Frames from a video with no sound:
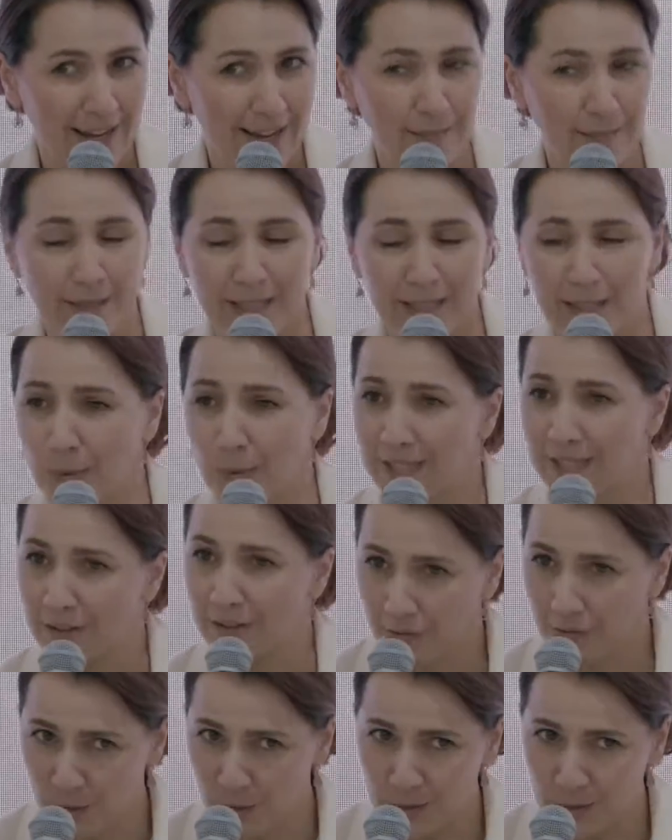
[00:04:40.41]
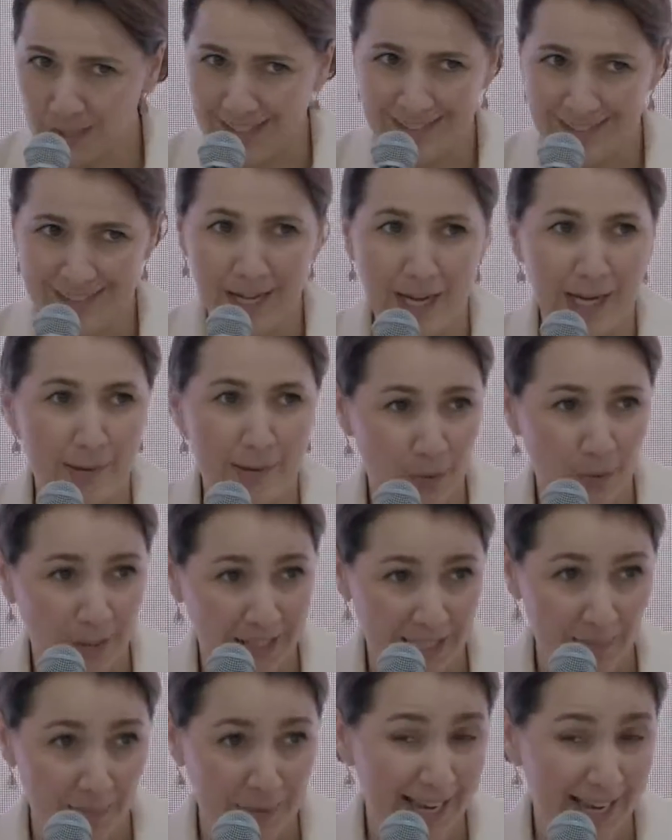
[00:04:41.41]
And by the way, in a few days' time, we're going
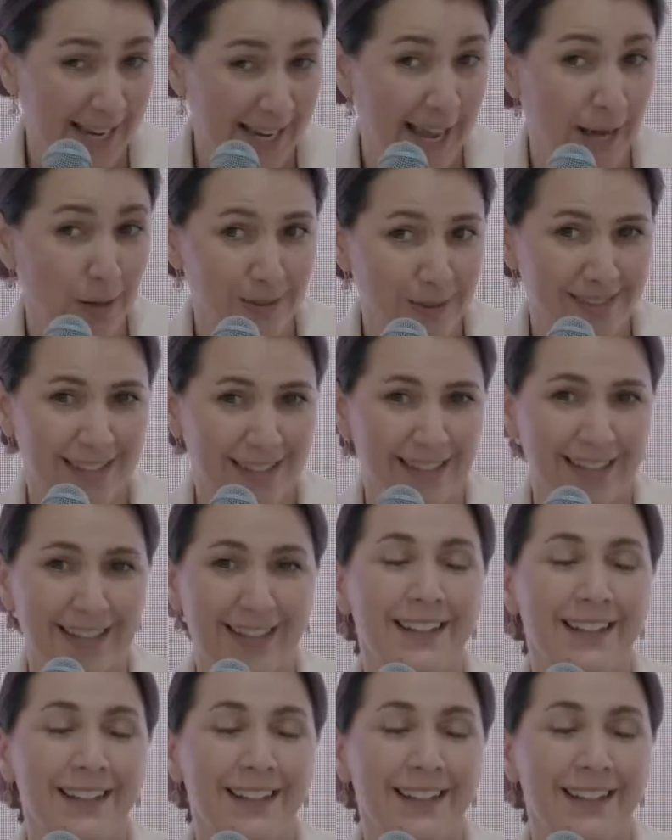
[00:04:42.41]
to be announcing